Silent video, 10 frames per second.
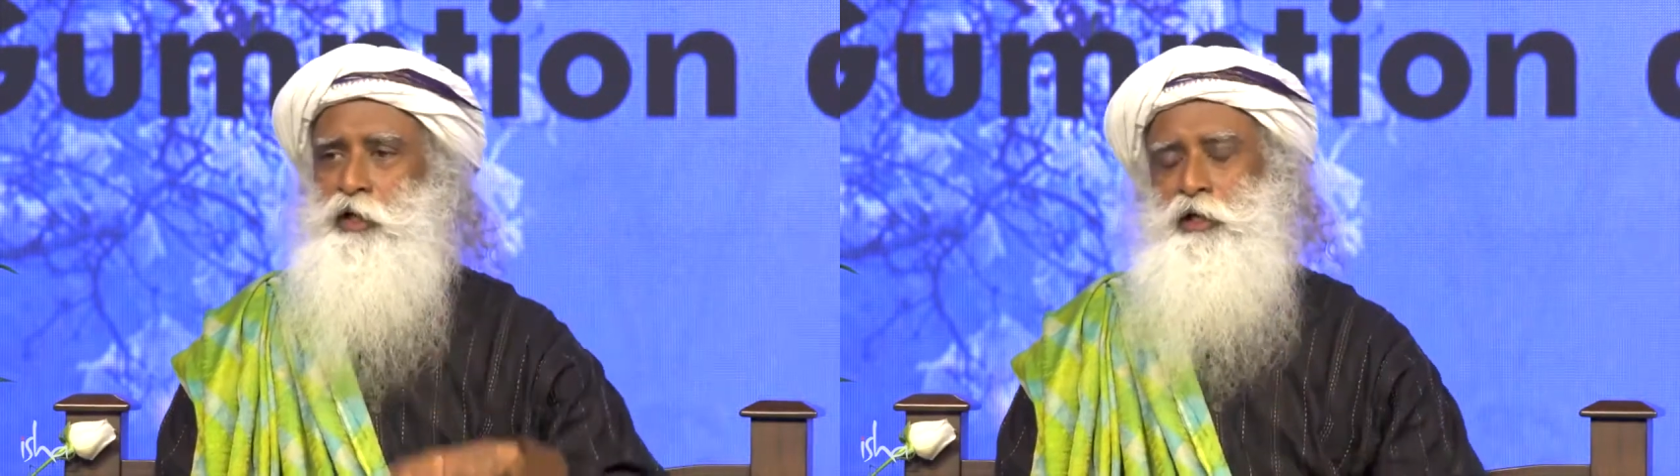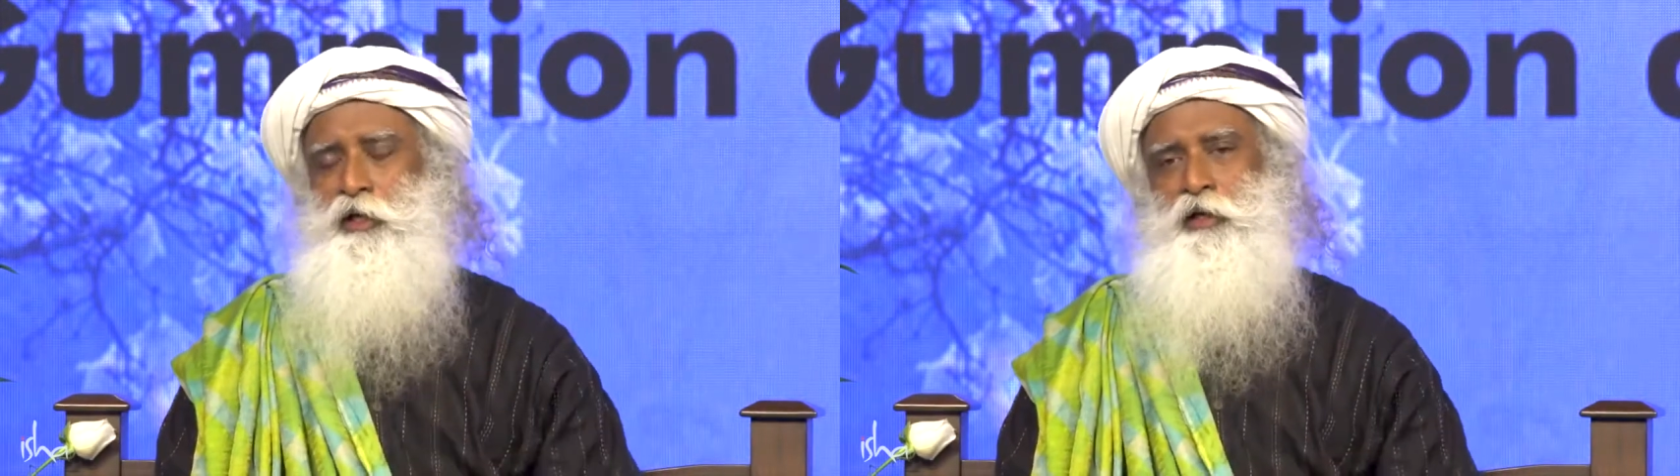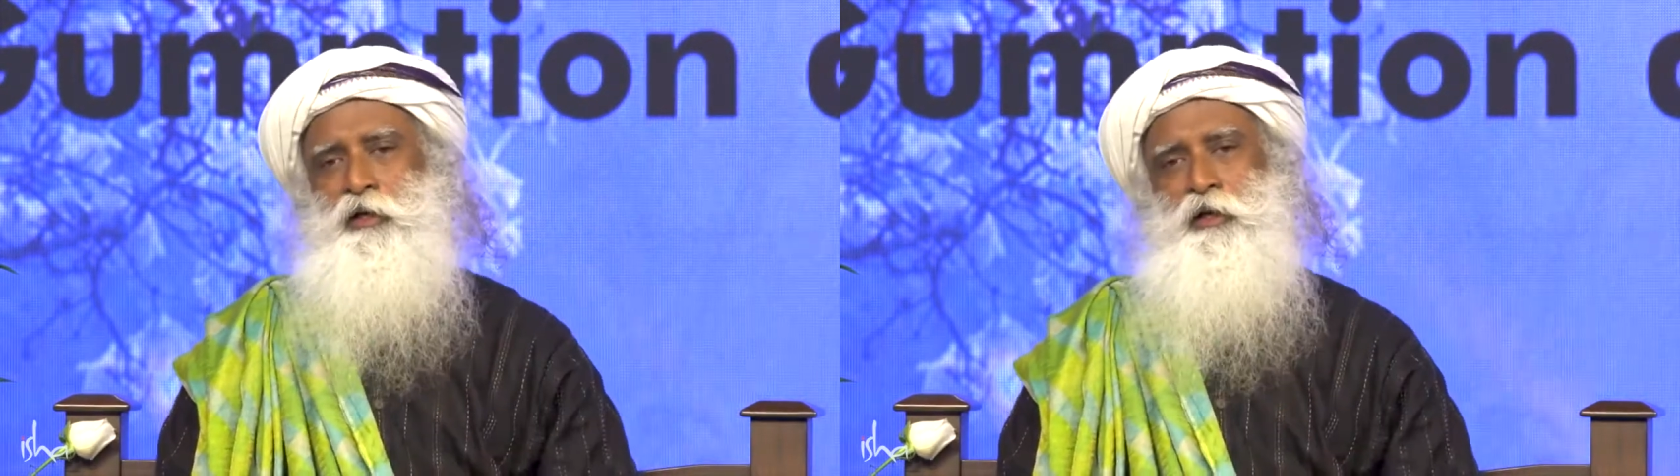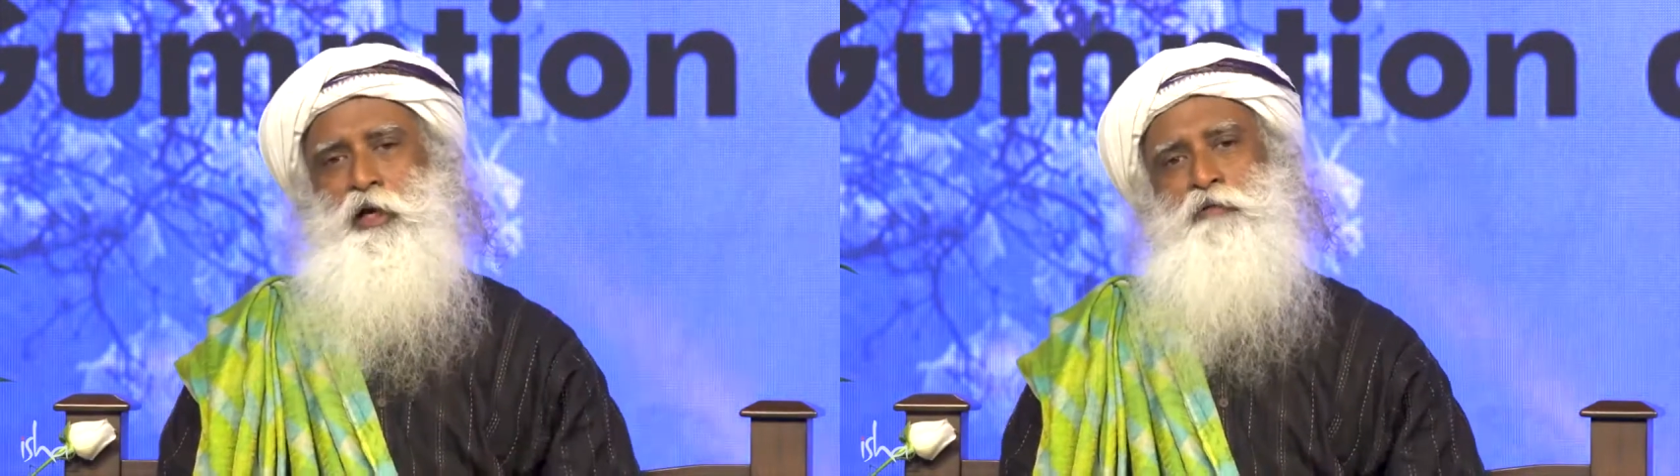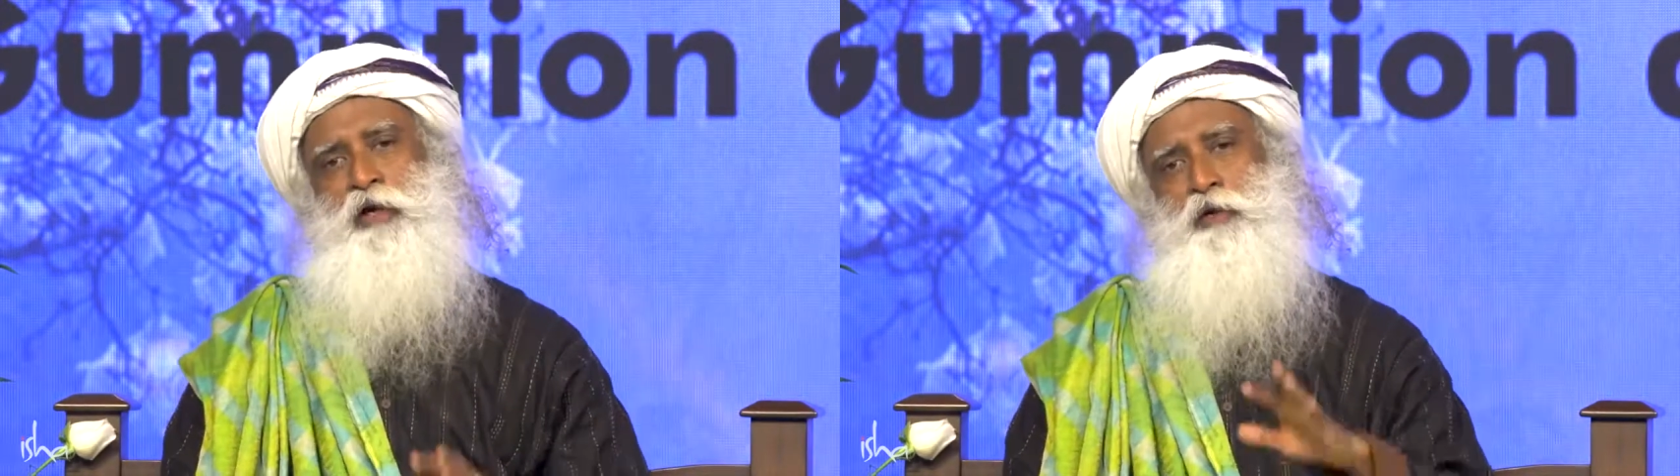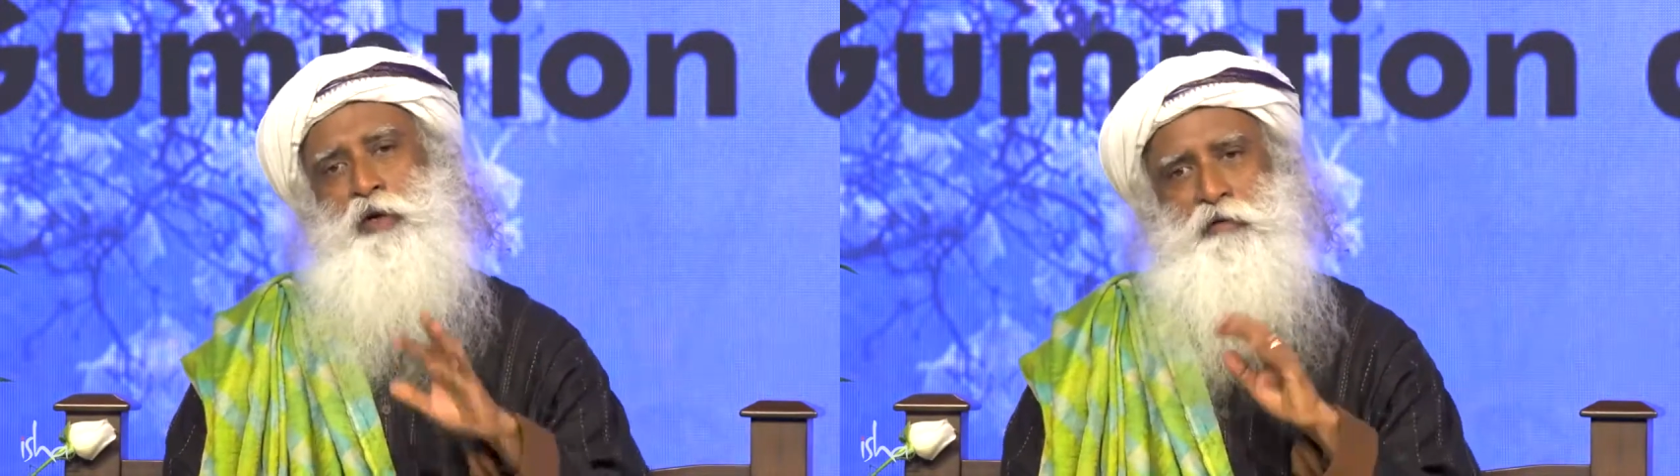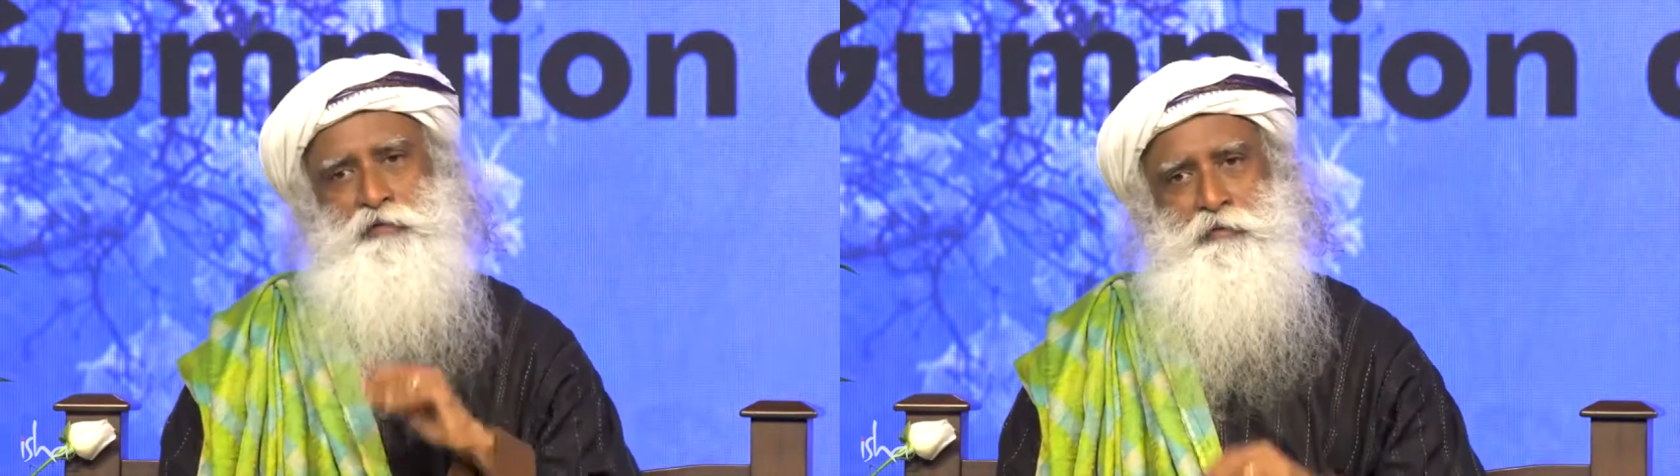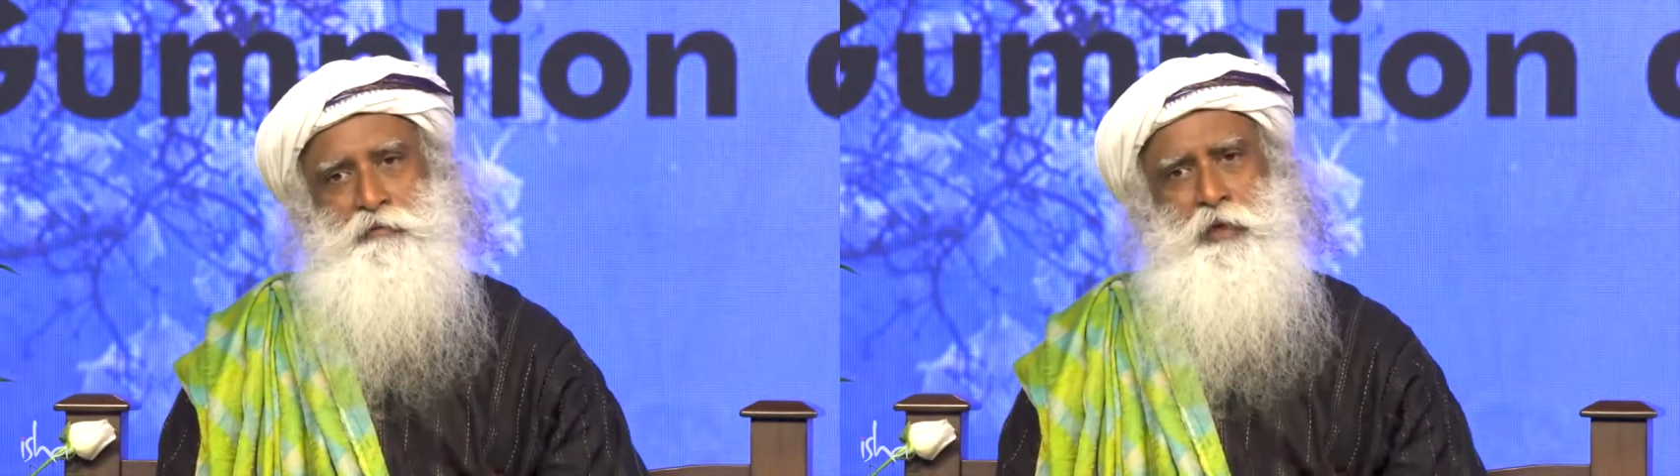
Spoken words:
here and went to heaven.